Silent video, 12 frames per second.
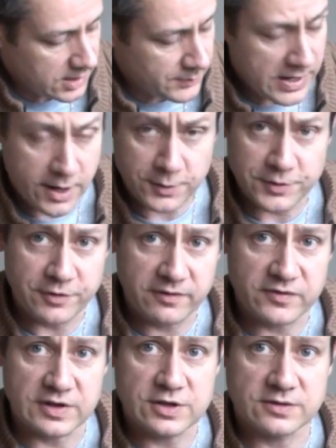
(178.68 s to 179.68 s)
powdery
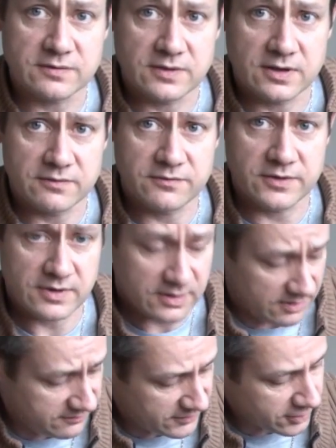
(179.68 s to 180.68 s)
finish
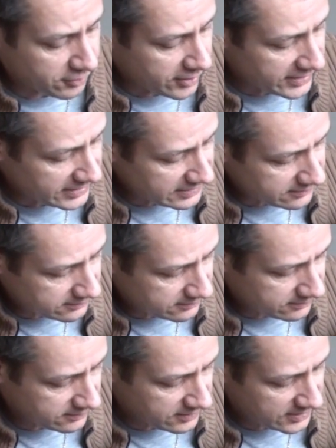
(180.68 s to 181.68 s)
of the green
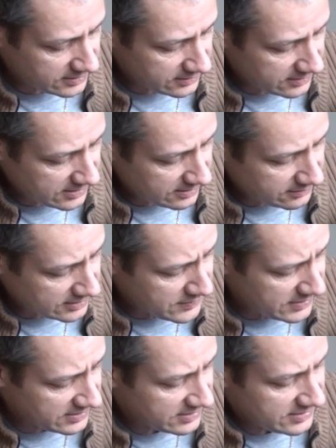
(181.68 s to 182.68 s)

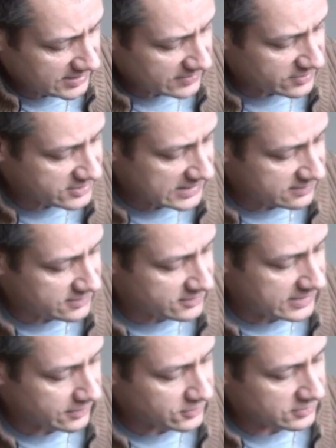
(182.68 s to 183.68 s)
in the centre
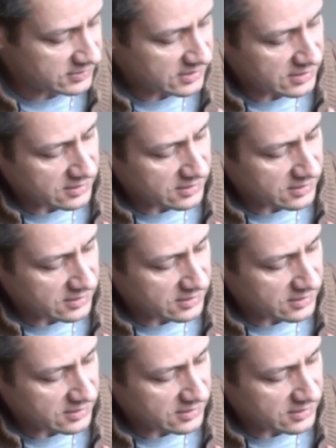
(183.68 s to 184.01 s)
section.